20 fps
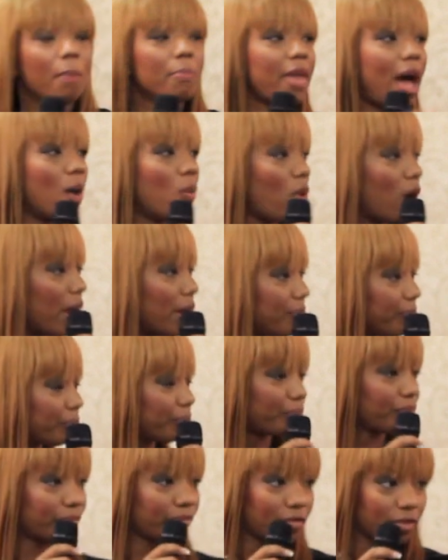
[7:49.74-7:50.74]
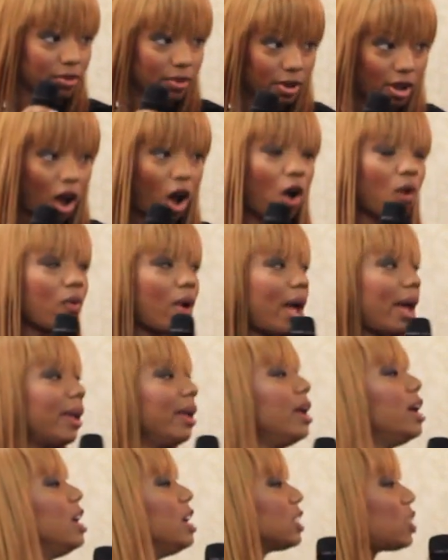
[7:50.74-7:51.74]
from that what? All
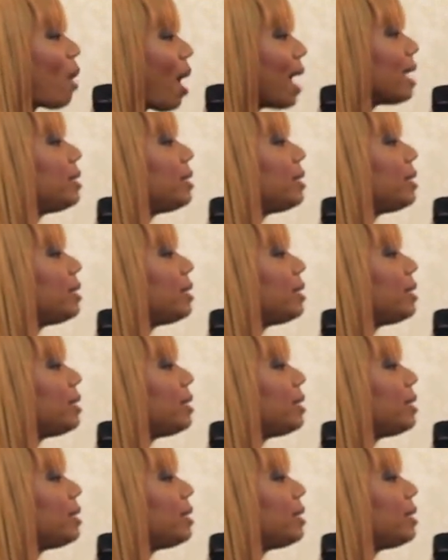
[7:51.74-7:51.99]
right. So